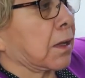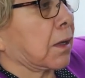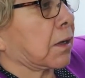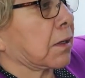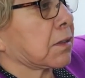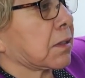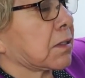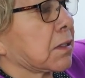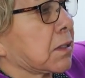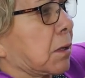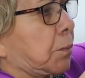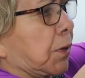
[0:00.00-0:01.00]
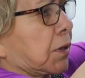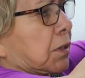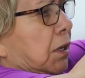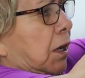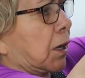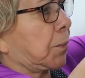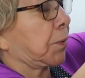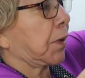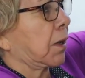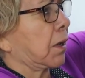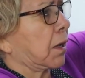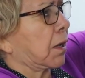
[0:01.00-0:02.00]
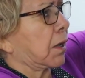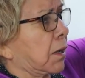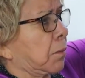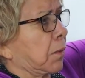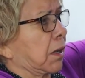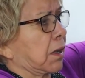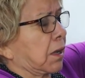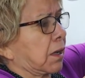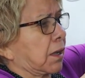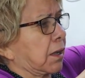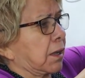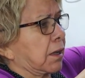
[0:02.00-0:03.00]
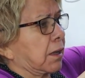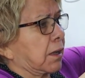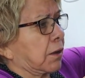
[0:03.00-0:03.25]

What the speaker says: Because this is up on top. Immediately,